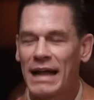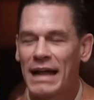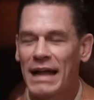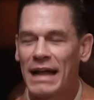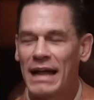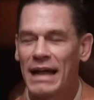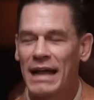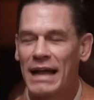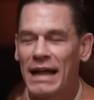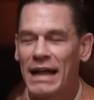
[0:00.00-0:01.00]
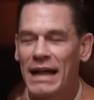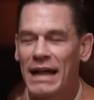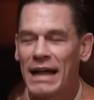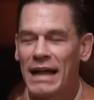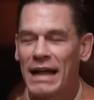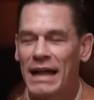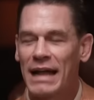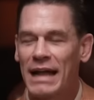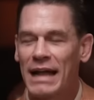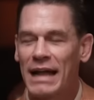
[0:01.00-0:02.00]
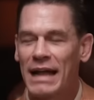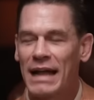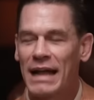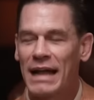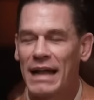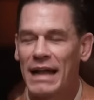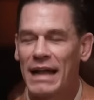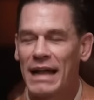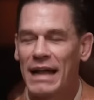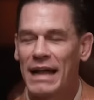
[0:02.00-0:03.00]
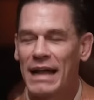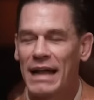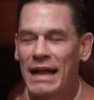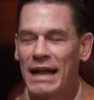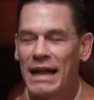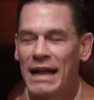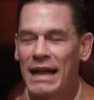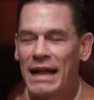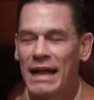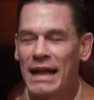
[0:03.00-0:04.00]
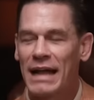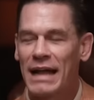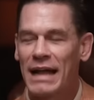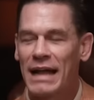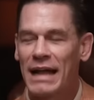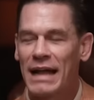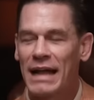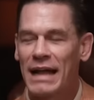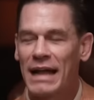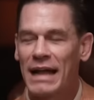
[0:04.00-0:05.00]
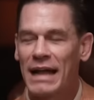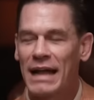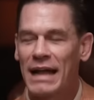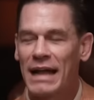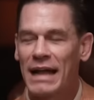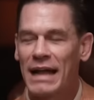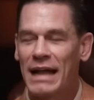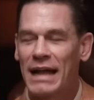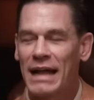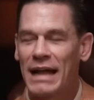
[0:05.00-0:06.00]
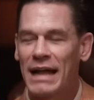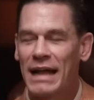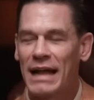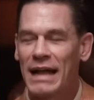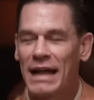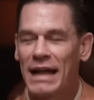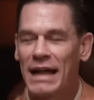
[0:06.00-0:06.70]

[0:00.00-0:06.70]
(silent)